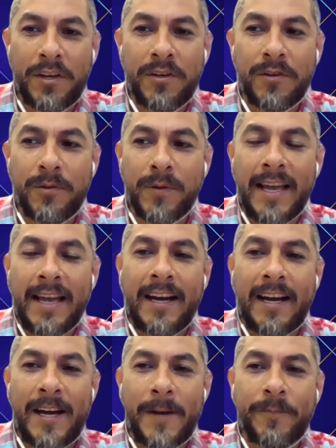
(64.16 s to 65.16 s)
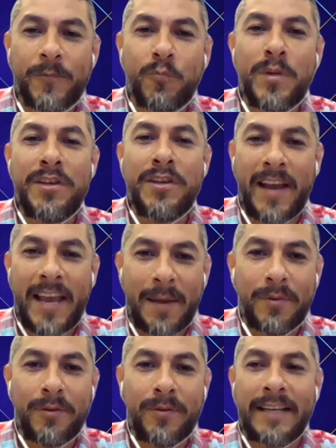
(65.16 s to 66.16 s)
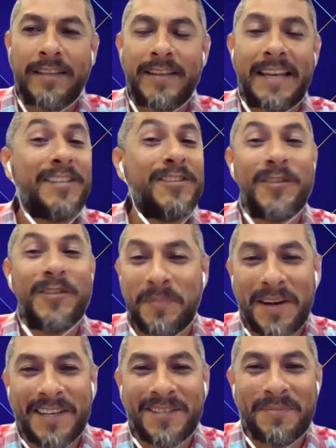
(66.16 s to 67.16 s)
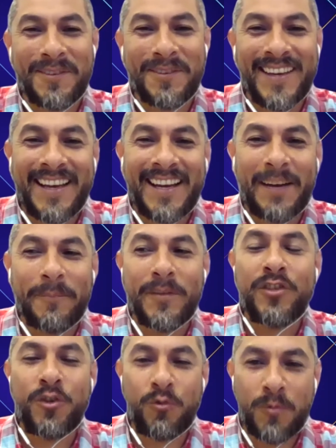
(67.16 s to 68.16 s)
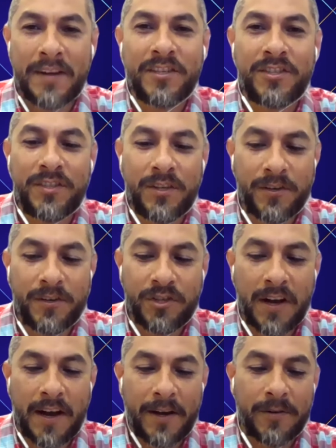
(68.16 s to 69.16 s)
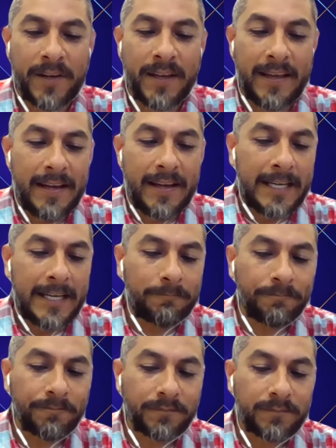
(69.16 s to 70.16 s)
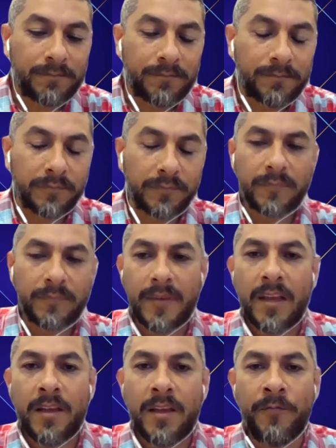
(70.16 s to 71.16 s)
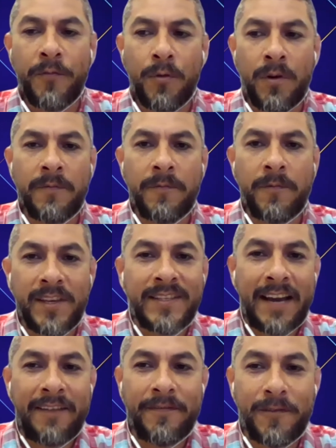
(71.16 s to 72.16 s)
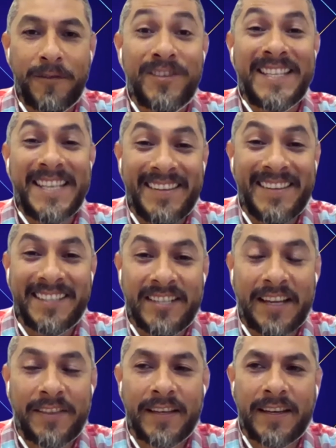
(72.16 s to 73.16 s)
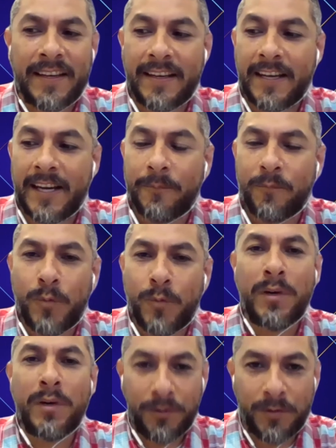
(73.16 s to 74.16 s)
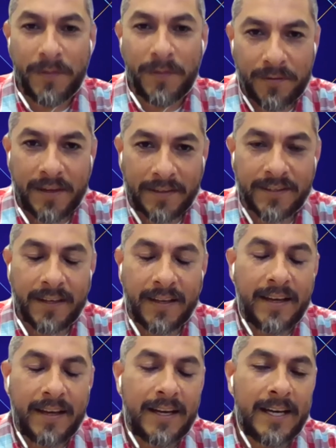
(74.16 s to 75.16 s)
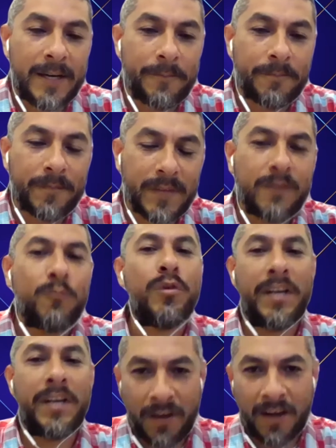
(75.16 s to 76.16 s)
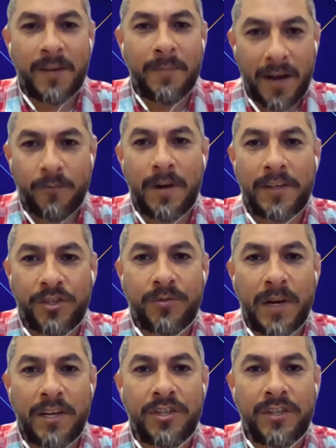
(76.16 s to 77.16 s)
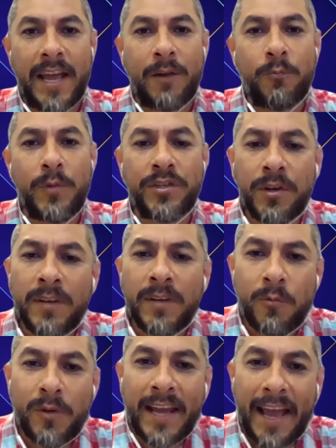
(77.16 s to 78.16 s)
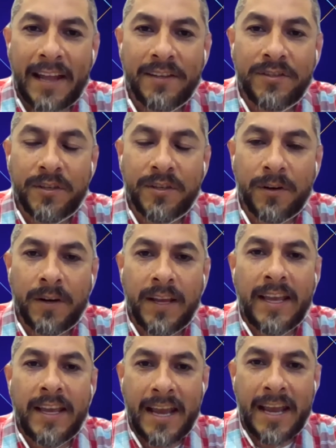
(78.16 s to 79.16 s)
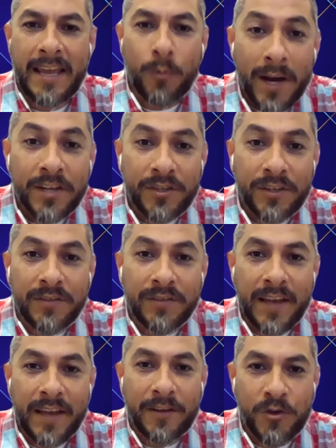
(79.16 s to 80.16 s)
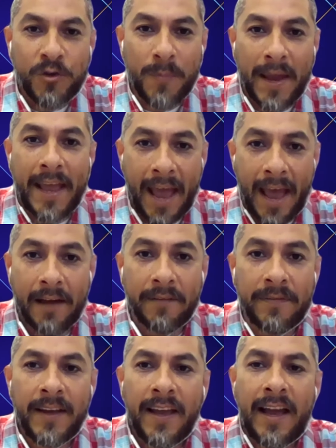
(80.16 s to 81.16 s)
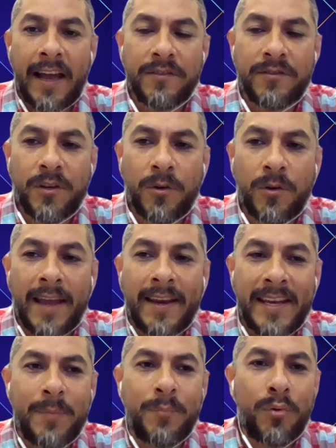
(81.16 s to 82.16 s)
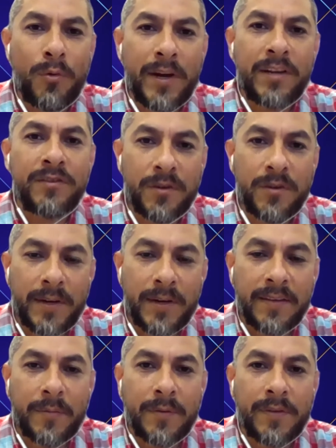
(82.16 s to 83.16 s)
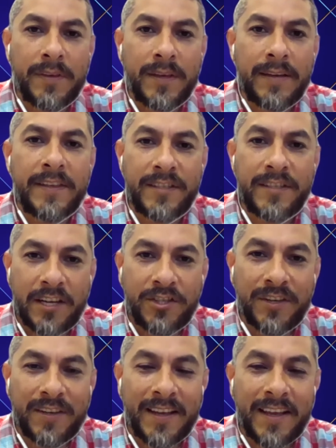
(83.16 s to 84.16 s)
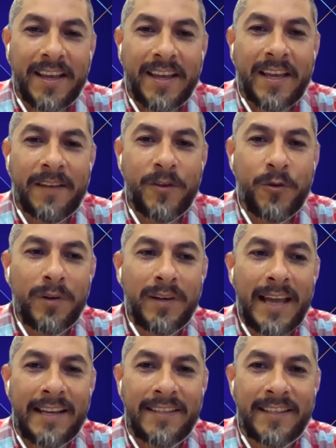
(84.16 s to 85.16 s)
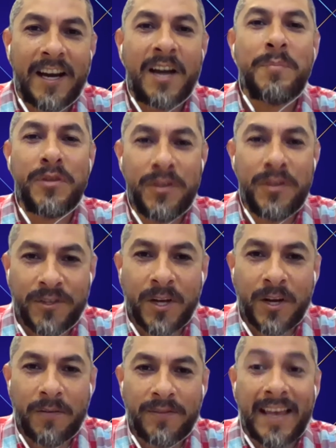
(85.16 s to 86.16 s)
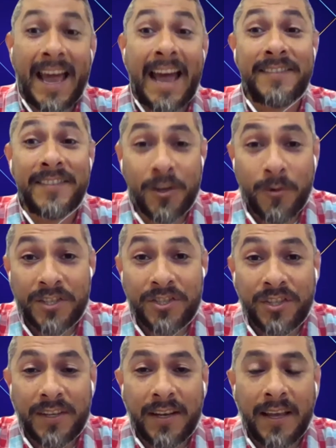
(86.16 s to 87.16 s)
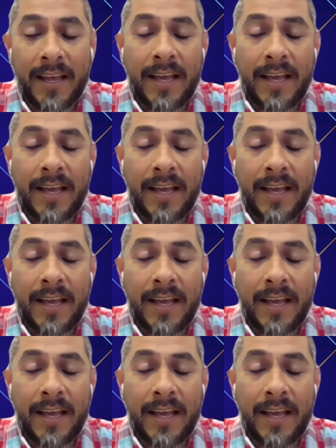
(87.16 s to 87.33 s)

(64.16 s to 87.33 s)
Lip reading: you, when you're able and as soon as possible, to register your child. Um, for this evening's agenda, we want to do a few things. We're going to talk about registration, and we certainly want to answer any questions that you may have. And so at any point during the session, if you would like to unmute yourself to ask the question,